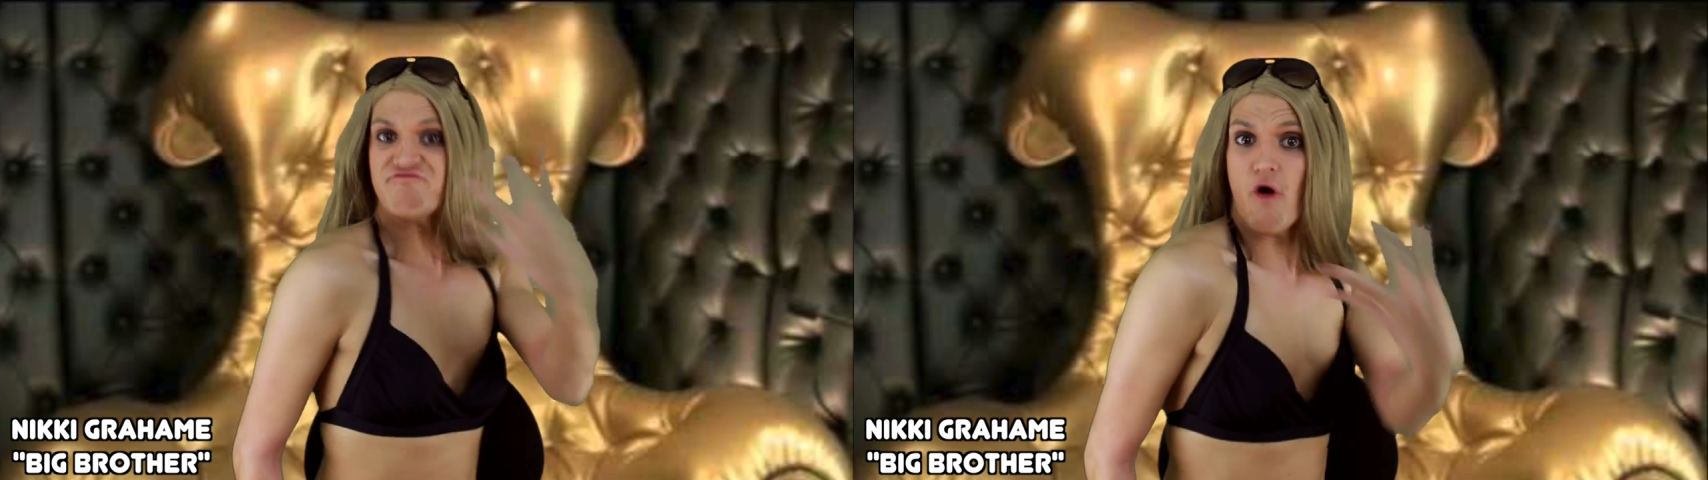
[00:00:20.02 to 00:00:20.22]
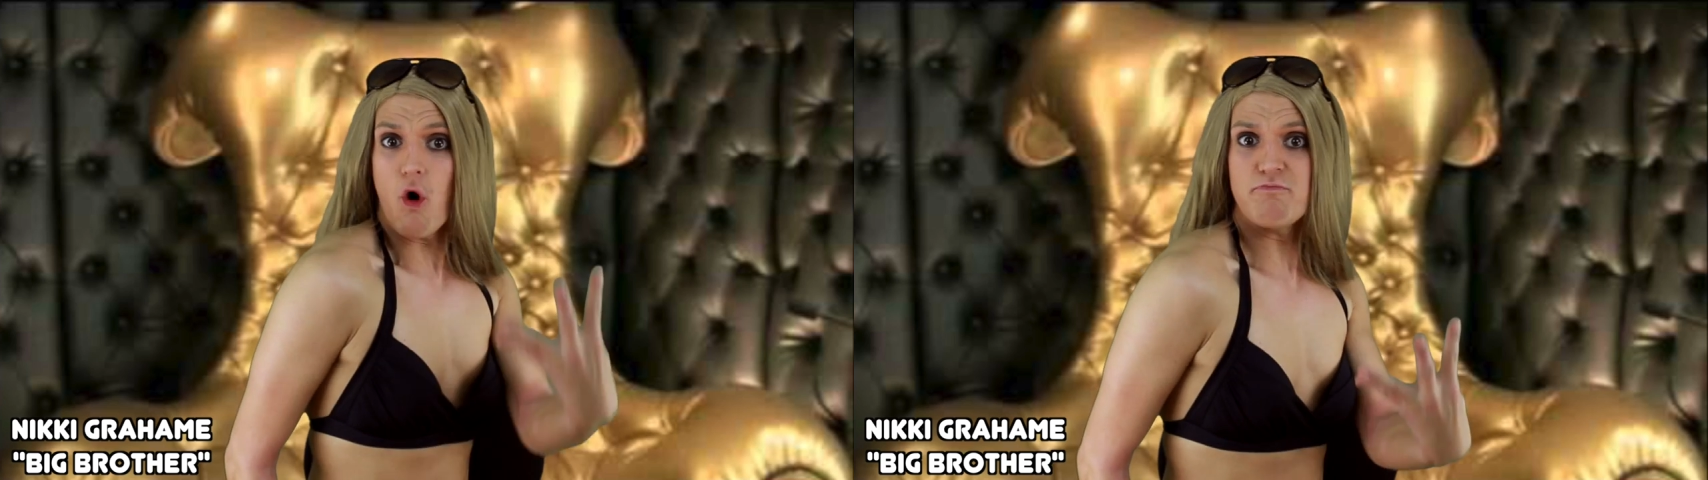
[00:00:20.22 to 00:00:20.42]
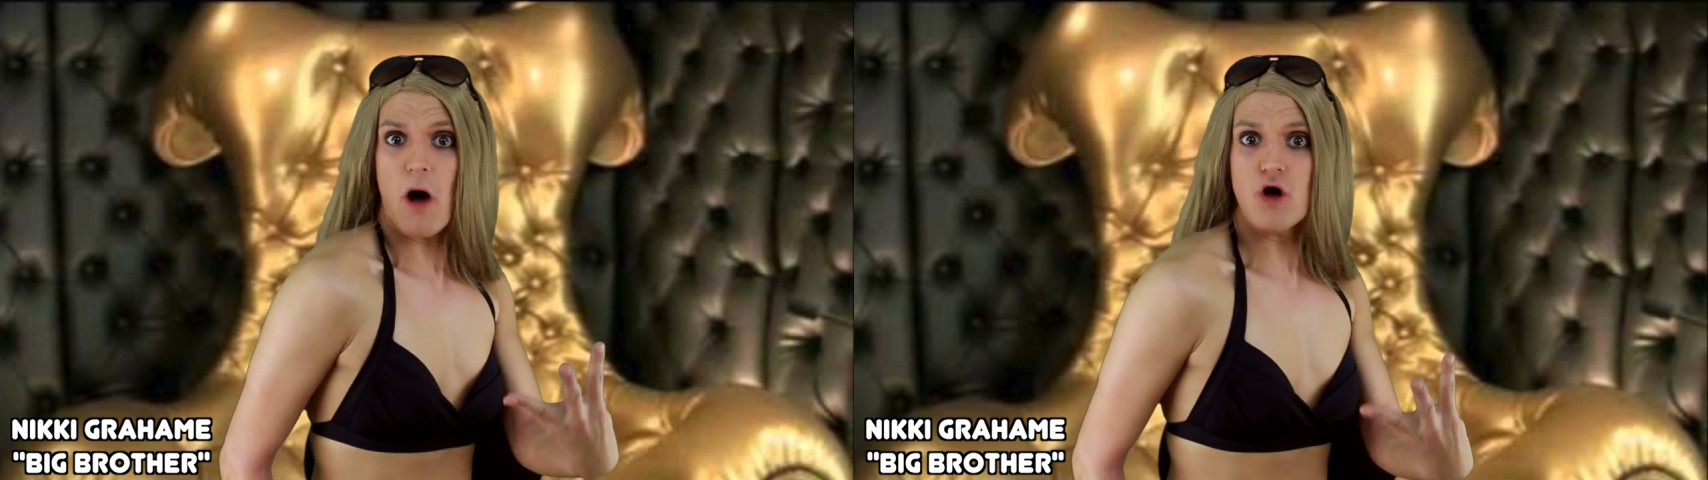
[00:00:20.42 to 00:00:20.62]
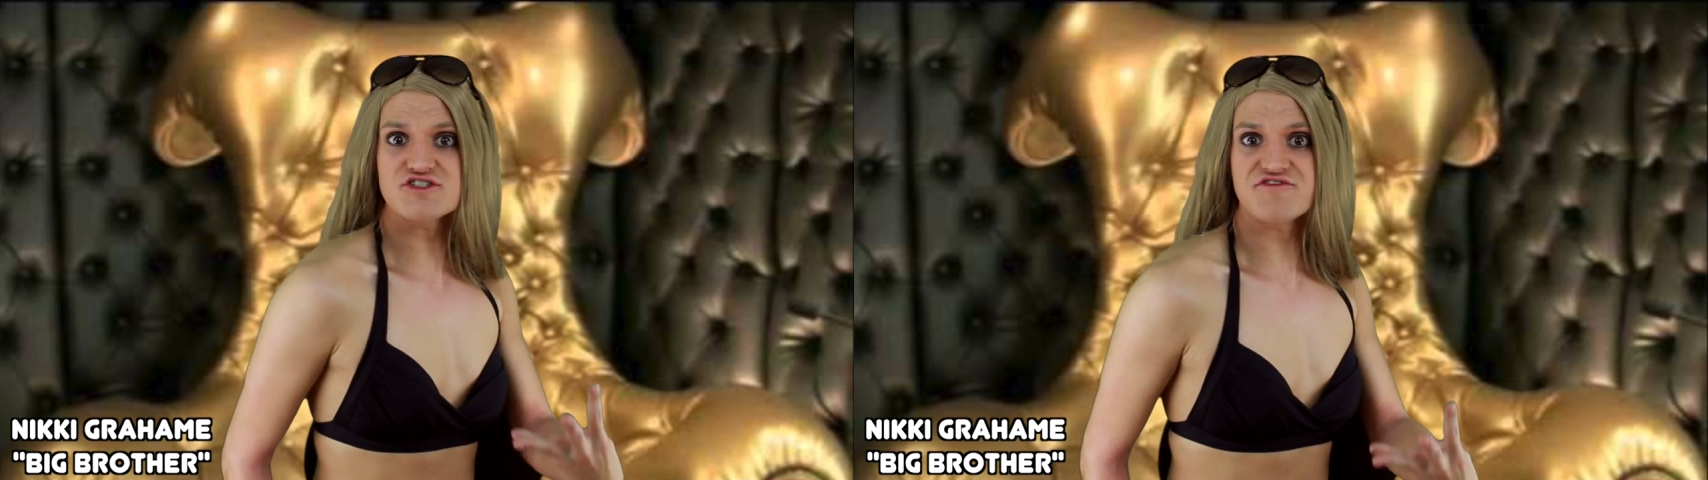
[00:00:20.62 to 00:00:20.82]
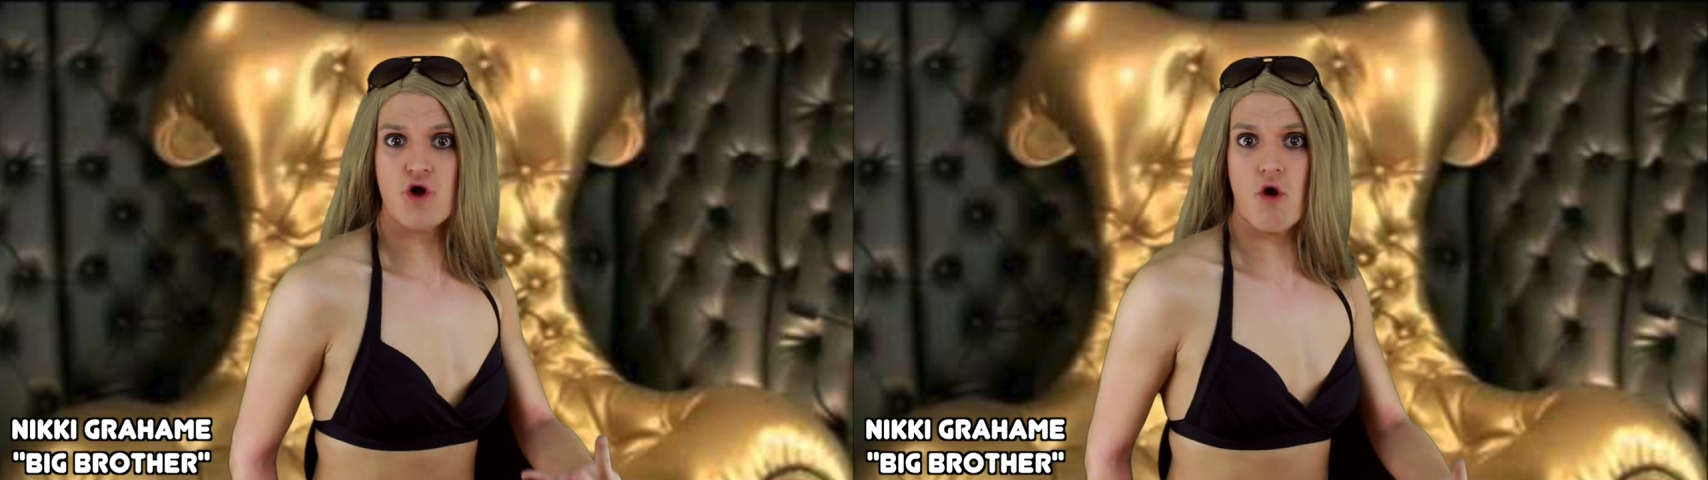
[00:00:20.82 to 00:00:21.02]
Four
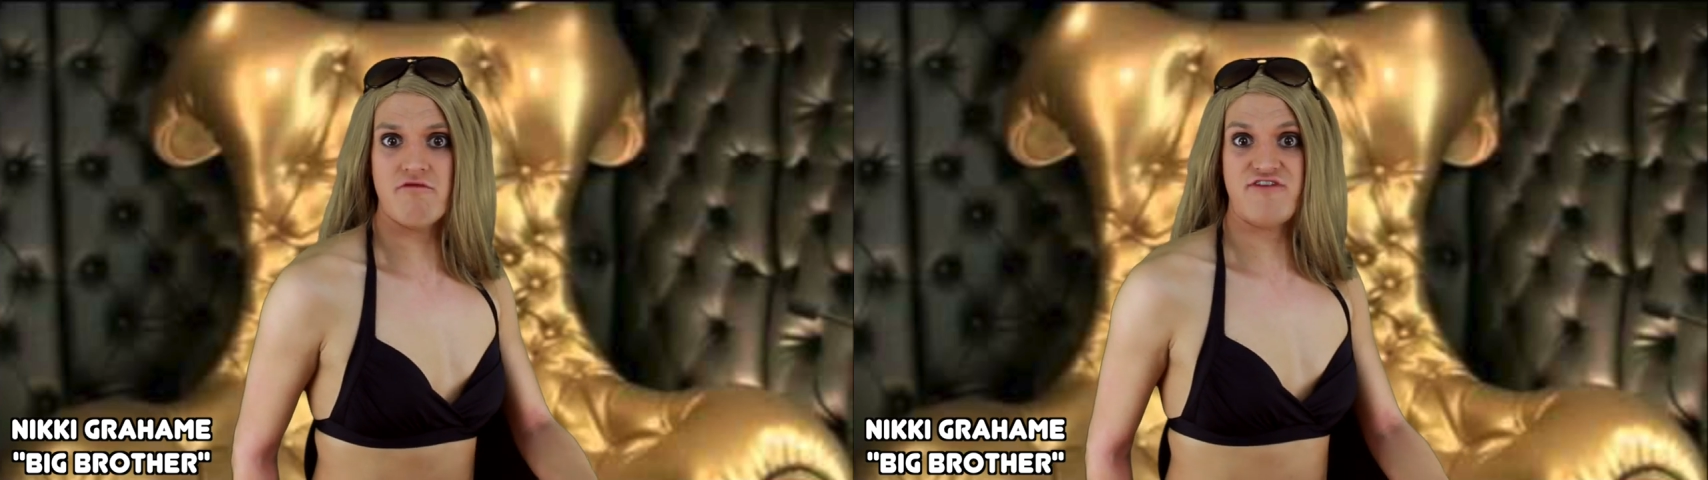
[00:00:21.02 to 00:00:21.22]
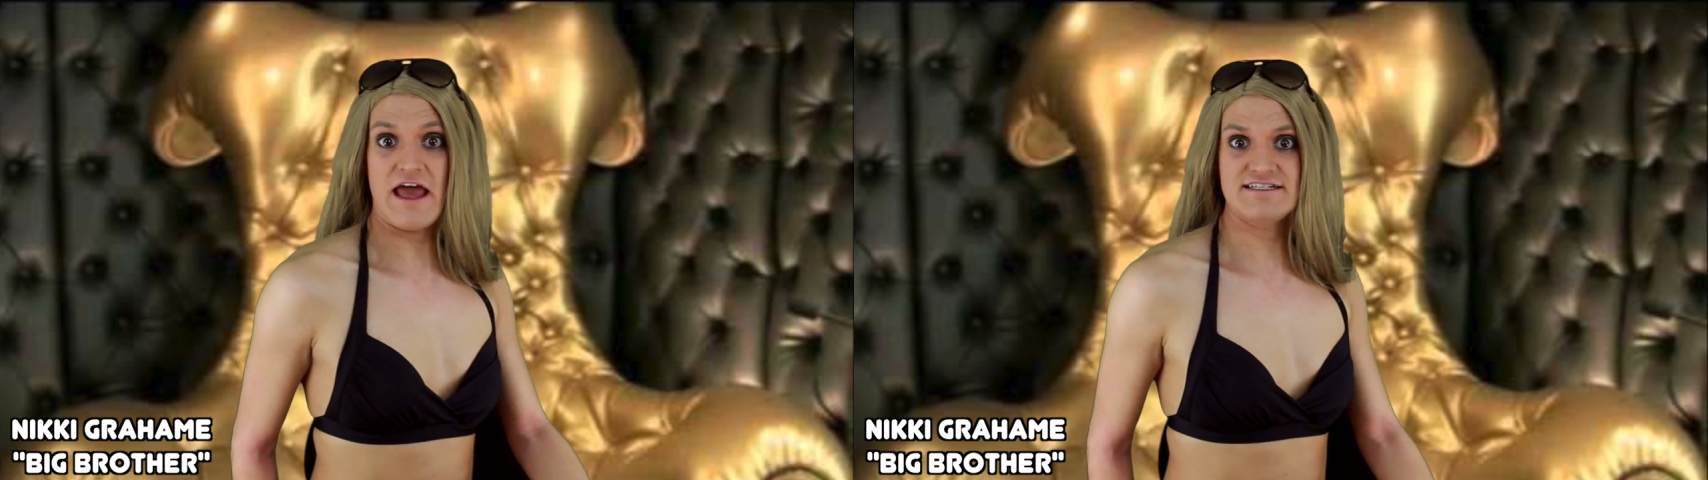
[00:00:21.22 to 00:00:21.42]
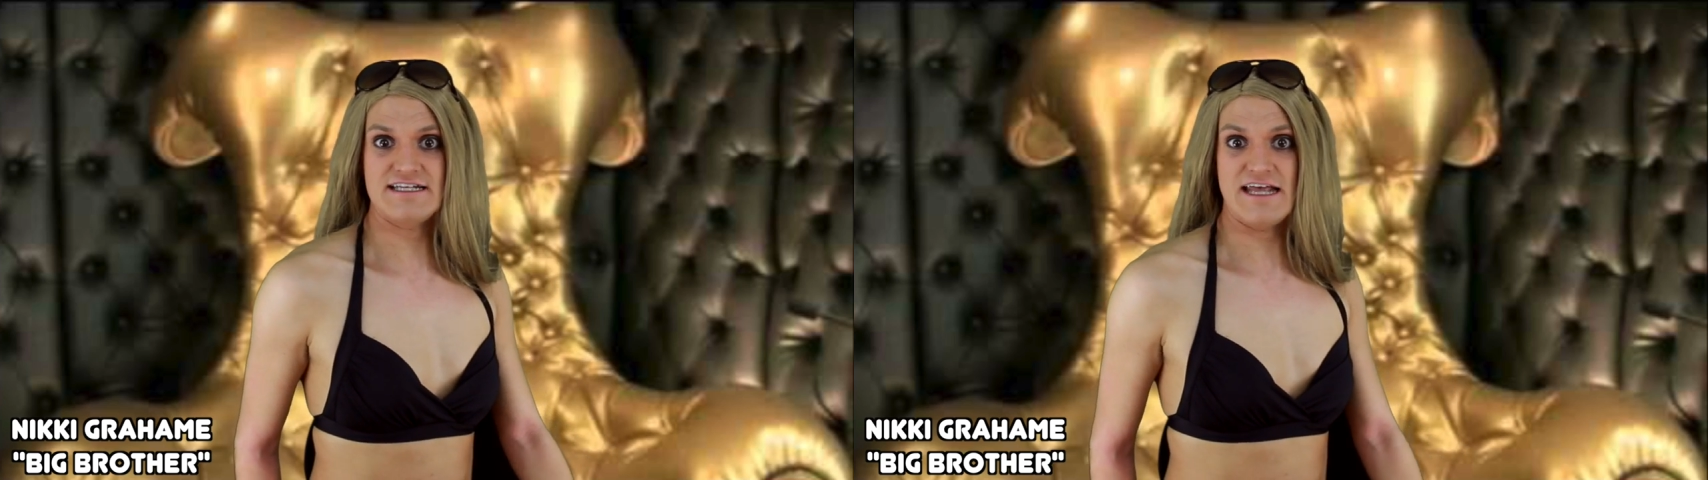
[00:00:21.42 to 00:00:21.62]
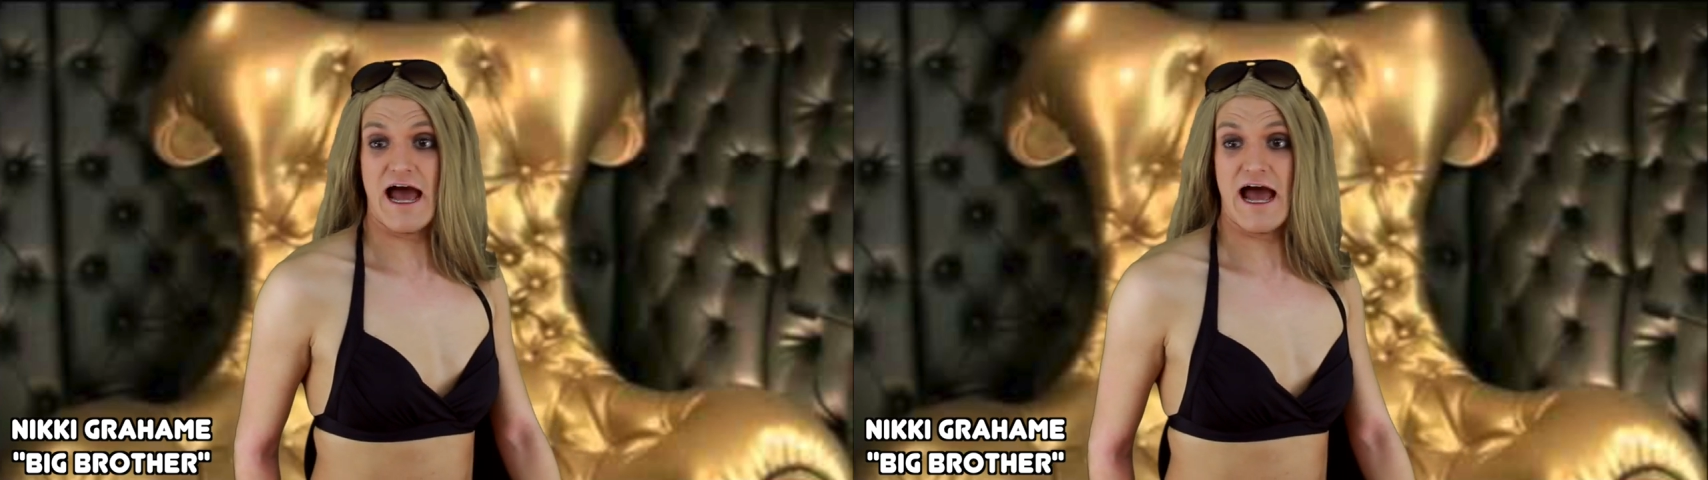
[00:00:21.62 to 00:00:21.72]
bowls of cornflakes he